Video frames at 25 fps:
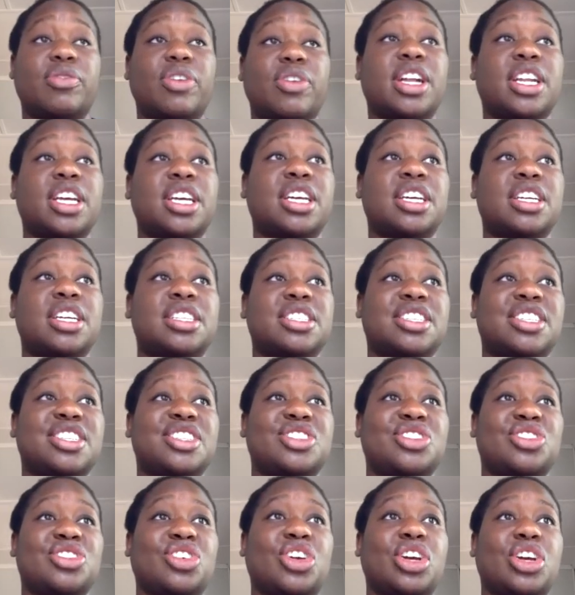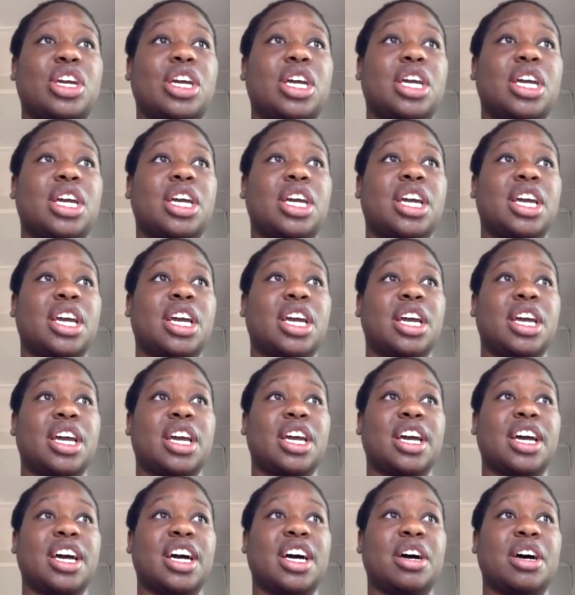valid. So,
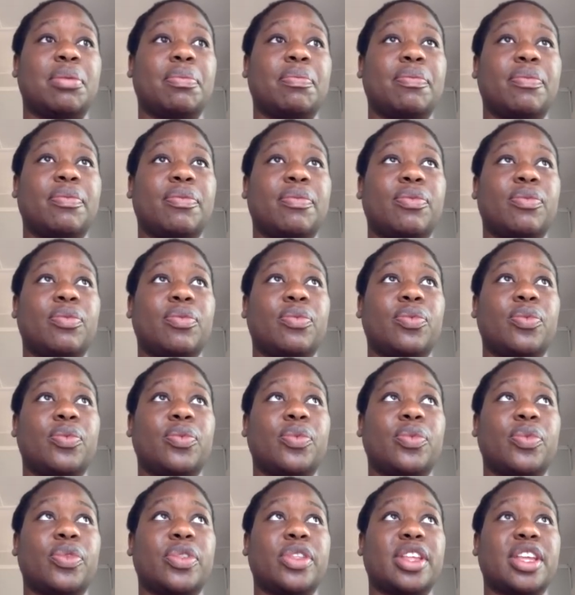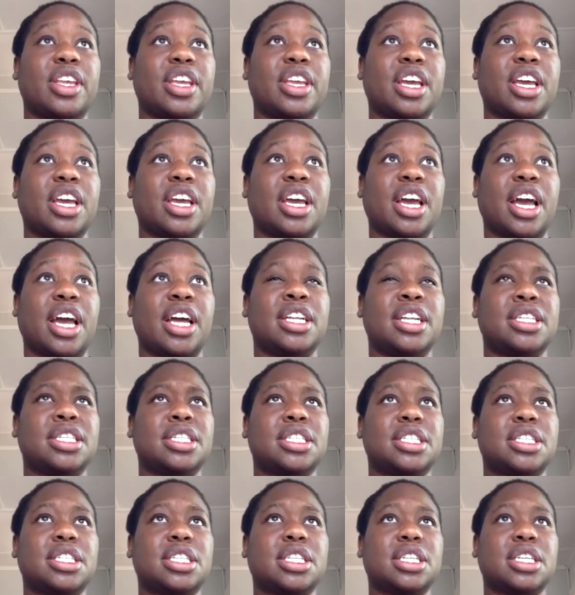and
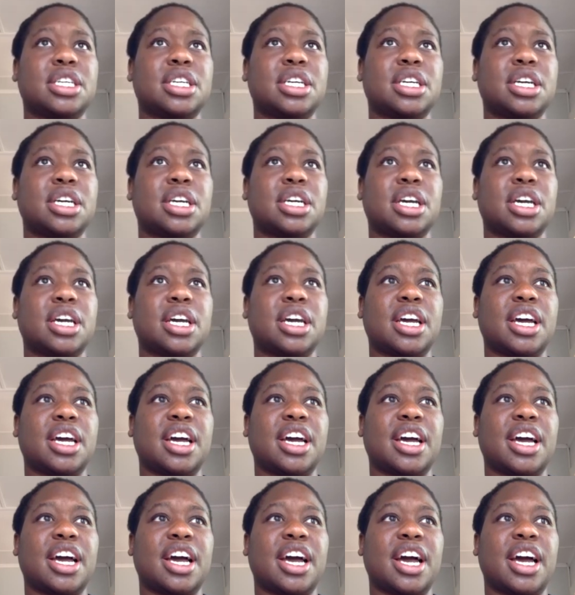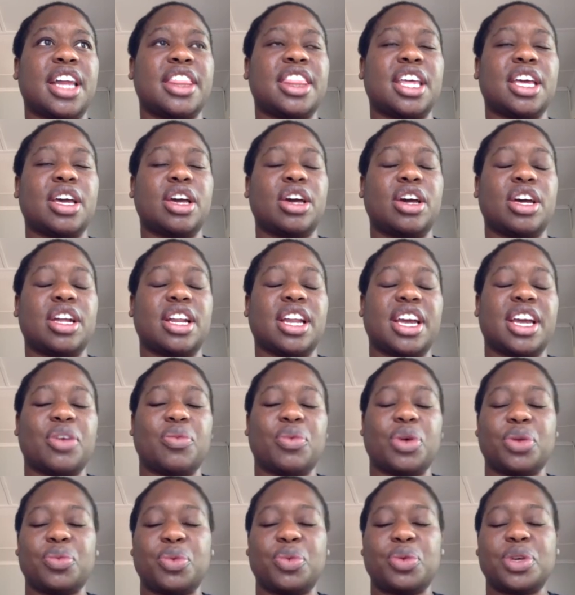I think like
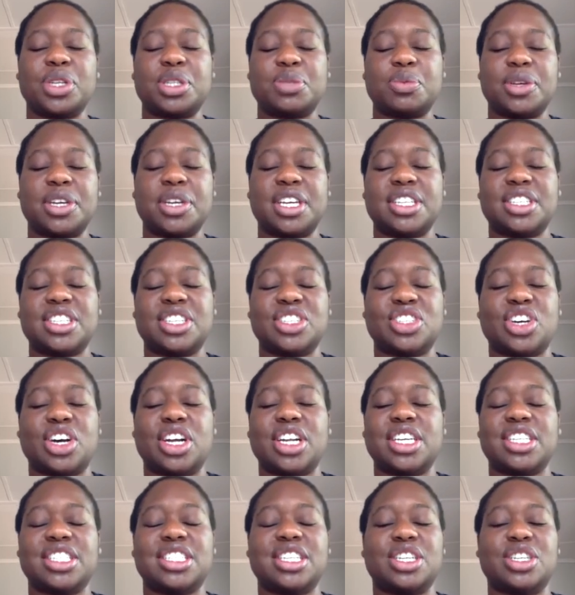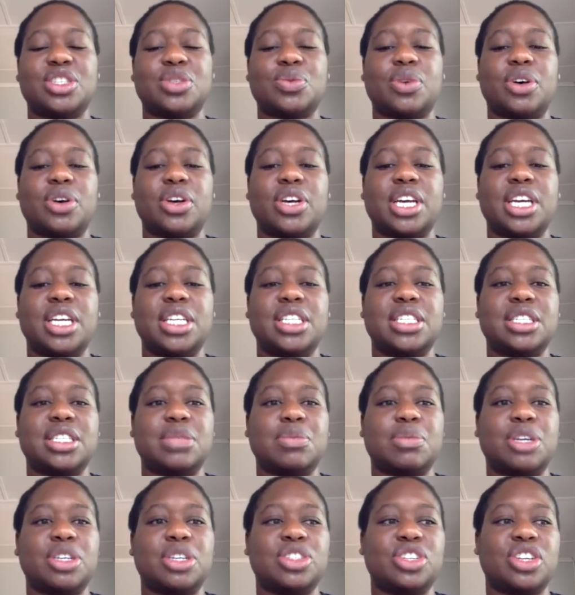when we were speaking to Darlington as well, he did
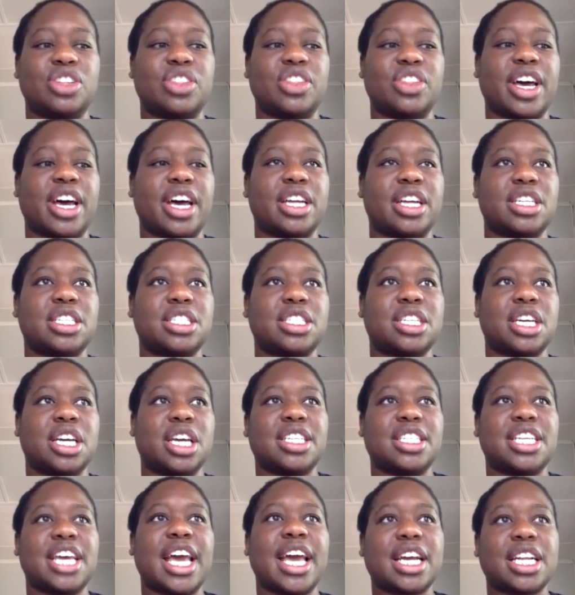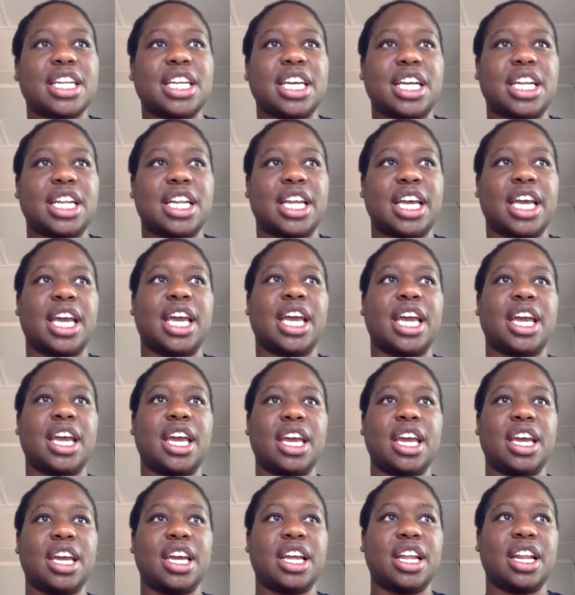mention that
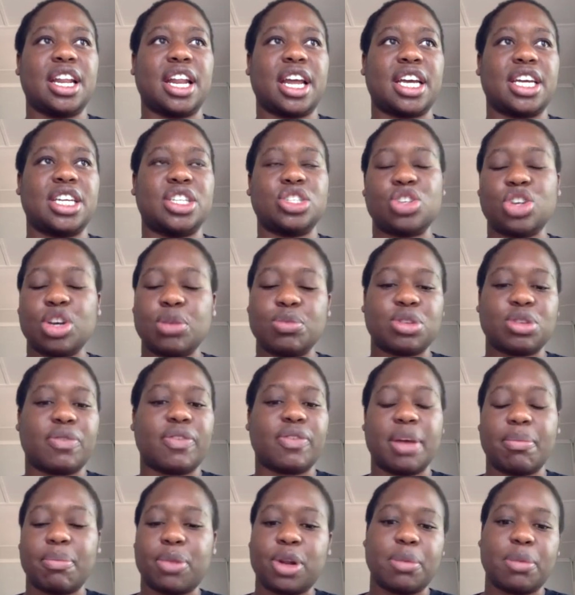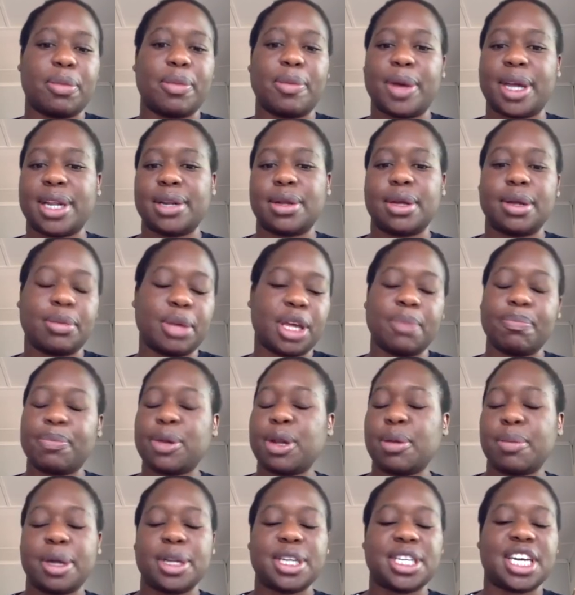technically, like in terms of
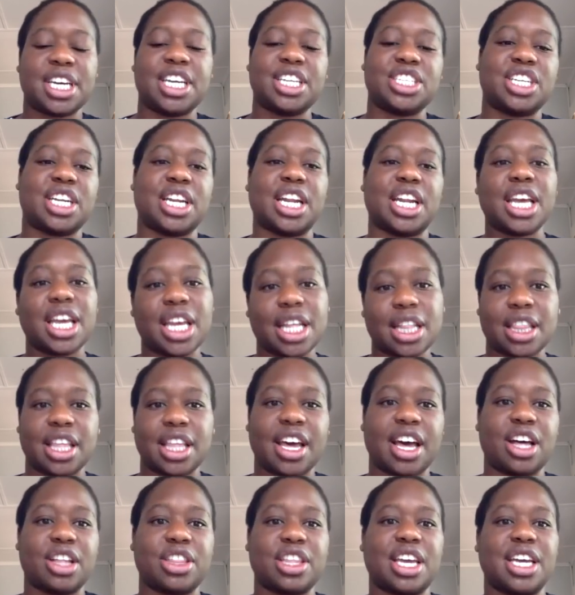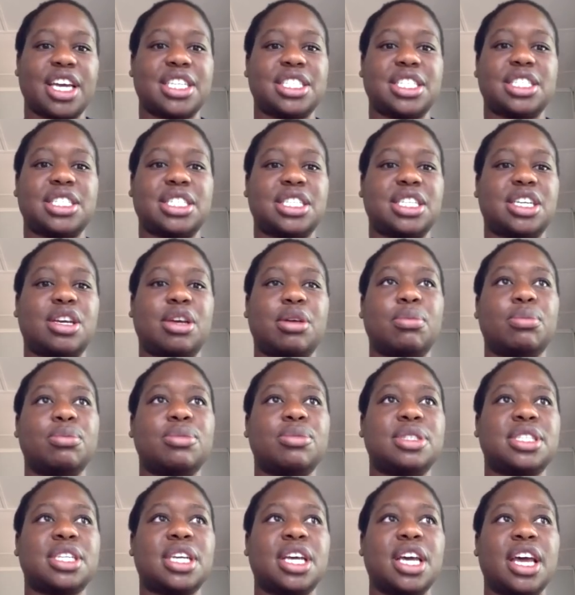implementation in the healthcare
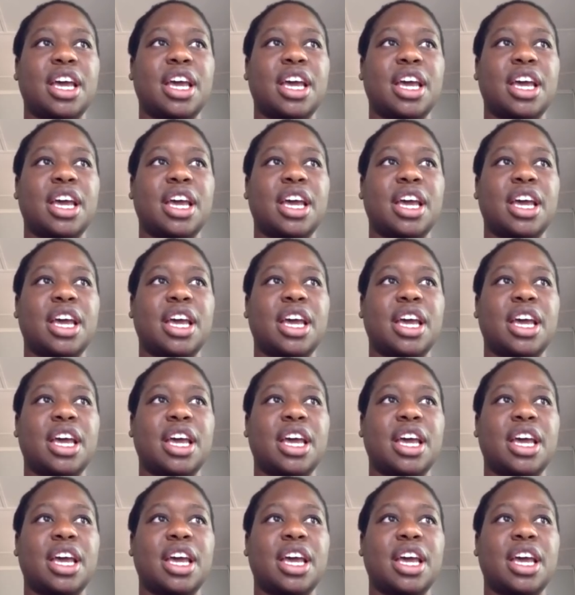systems,